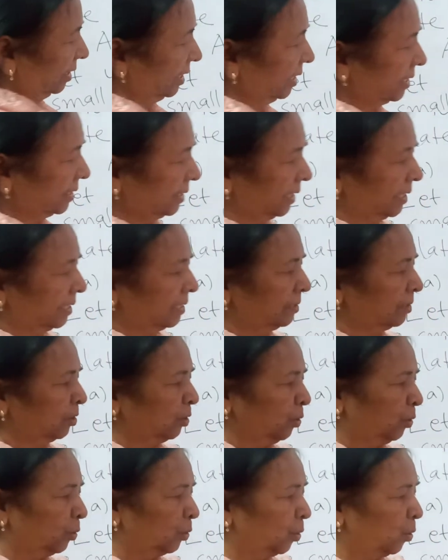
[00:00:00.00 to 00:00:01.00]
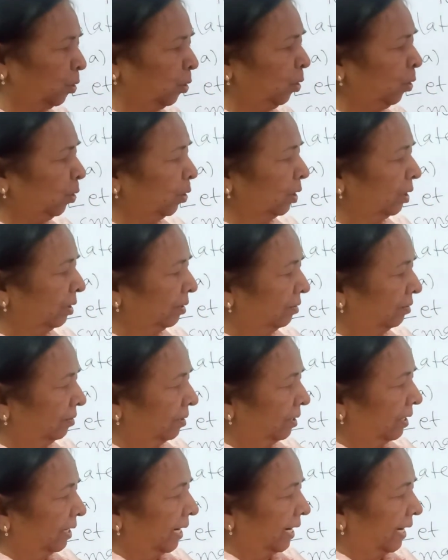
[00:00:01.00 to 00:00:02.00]
This is rho.
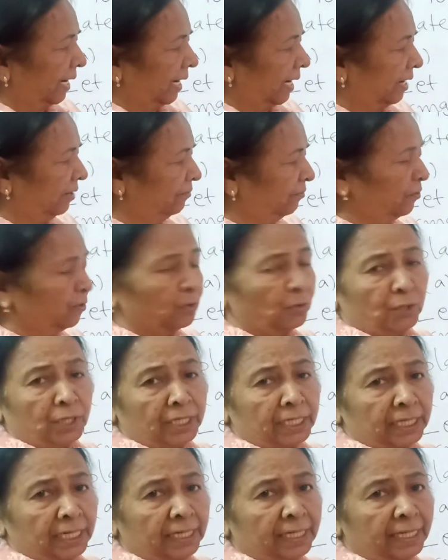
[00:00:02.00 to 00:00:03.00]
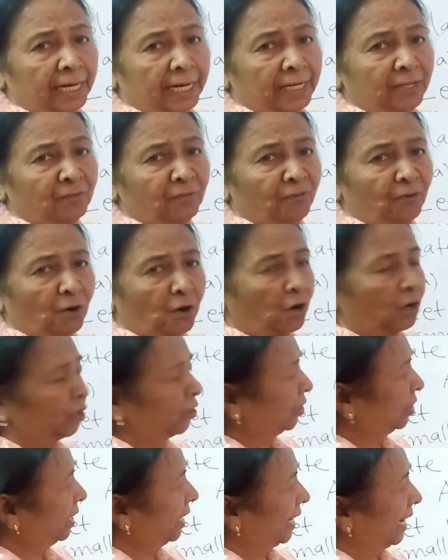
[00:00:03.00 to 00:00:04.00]
If you integrate for